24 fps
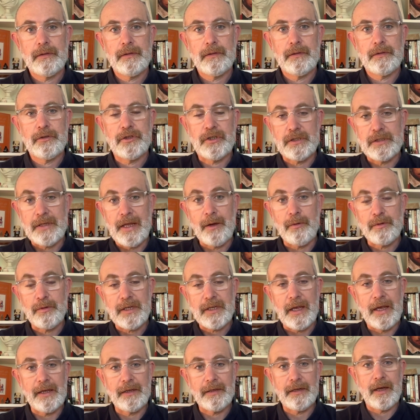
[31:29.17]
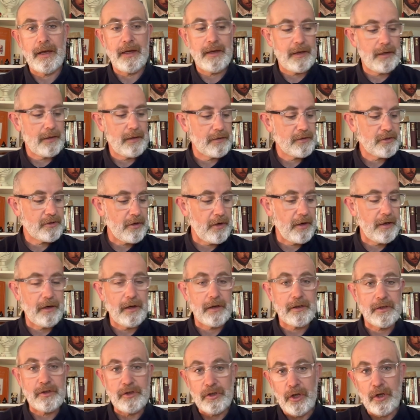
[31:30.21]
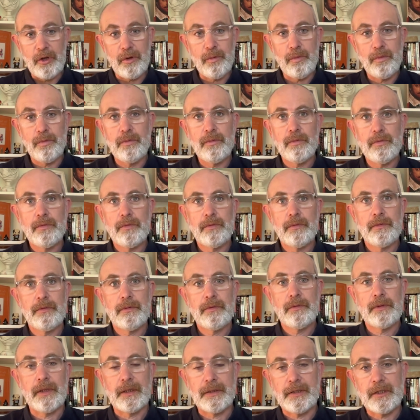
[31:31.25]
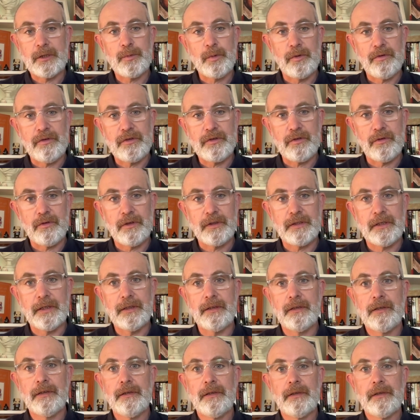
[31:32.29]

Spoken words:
She's now saying that Shylock knew that this would result in